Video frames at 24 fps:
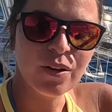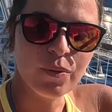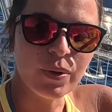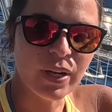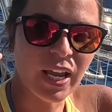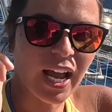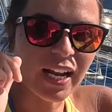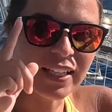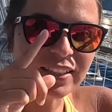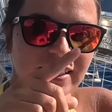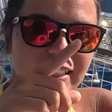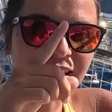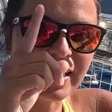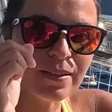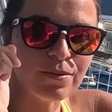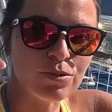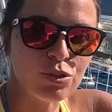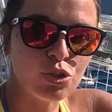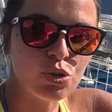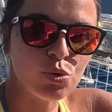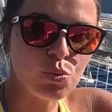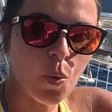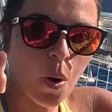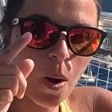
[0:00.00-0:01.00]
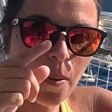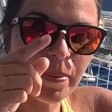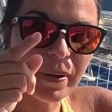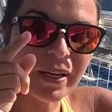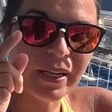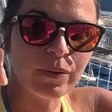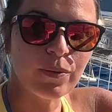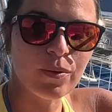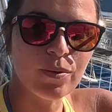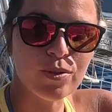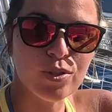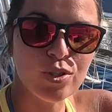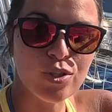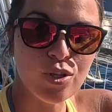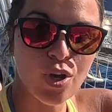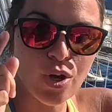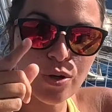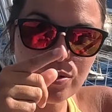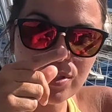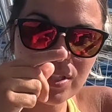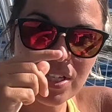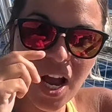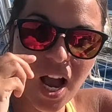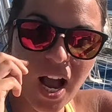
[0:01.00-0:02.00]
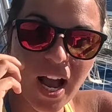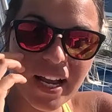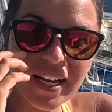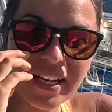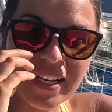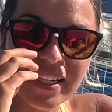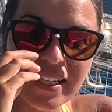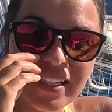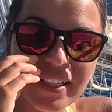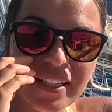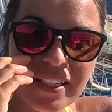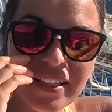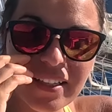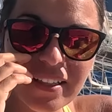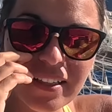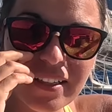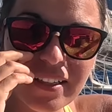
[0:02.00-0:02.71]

We had to keep swapping. We were so tired.